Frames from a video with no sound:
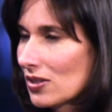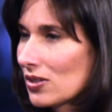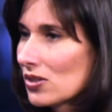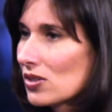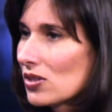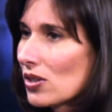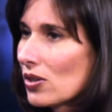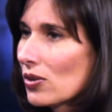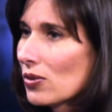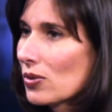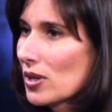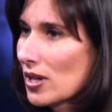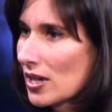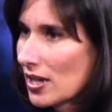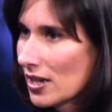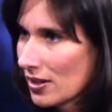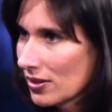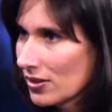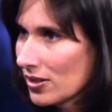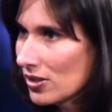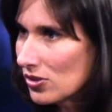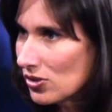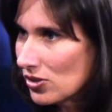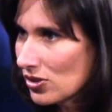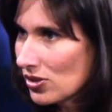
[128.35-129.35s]
And so
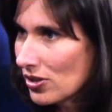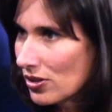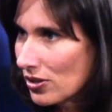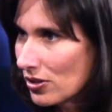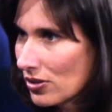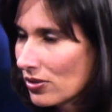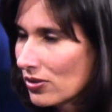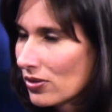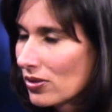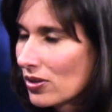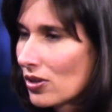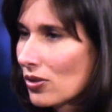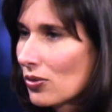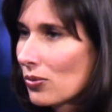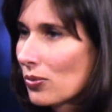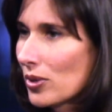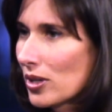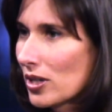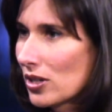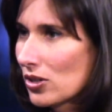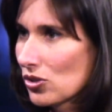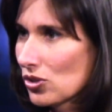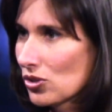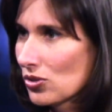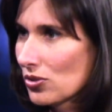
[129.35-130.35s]
this year
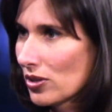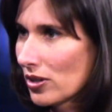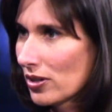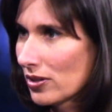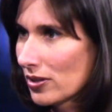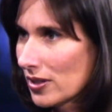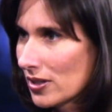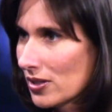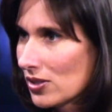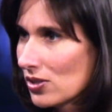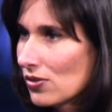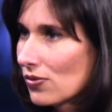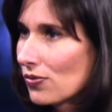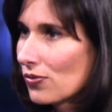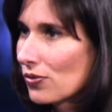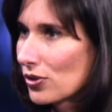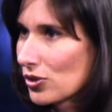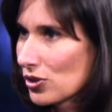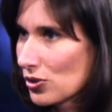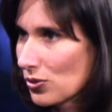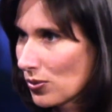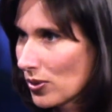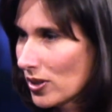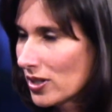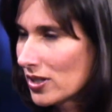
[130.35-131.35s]
we issued our list
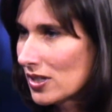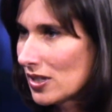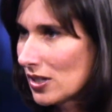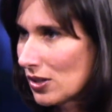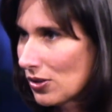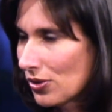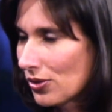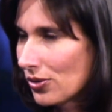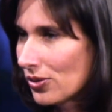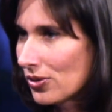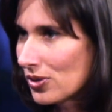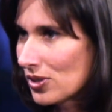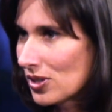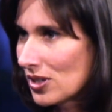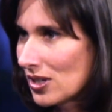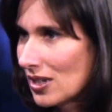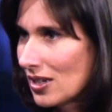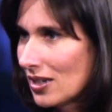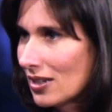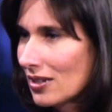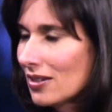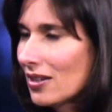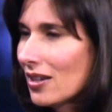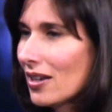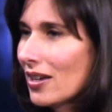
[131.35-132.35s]
for
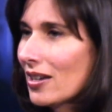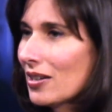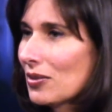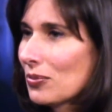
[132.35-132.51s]
2013,